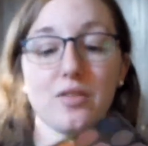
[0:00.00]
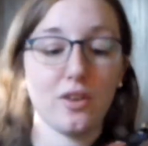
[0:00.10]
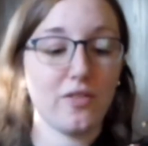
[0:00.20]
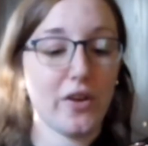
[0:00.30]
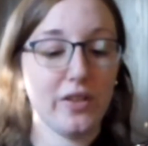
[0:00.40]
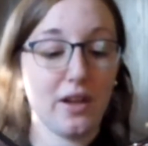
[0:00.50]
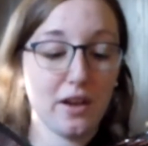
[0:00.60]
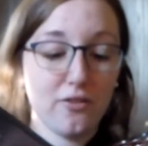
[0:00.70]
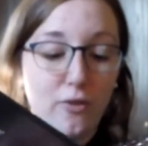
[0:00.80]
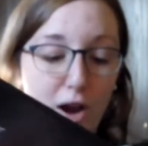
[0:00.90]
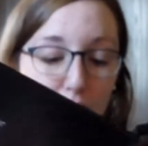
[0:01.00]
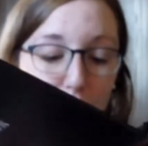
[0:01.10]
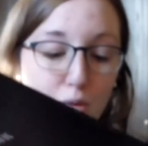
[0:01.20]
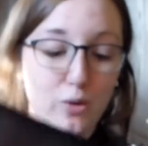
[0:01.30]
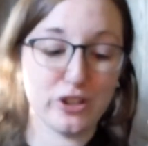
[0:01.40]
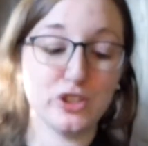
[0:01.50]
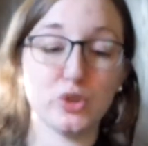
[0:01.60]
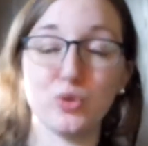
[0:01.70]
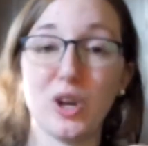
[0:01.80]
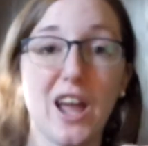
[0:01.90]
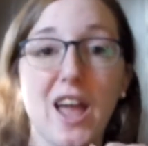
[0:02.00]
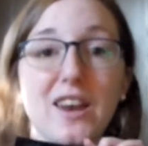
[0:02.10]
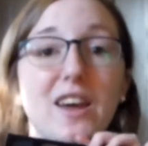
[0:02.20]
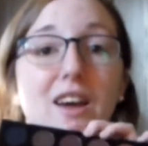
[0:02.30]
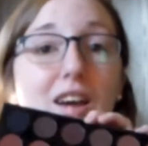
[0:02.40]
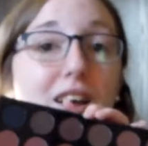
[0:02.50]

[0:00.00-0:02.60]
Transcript: They're very like fiery orange red.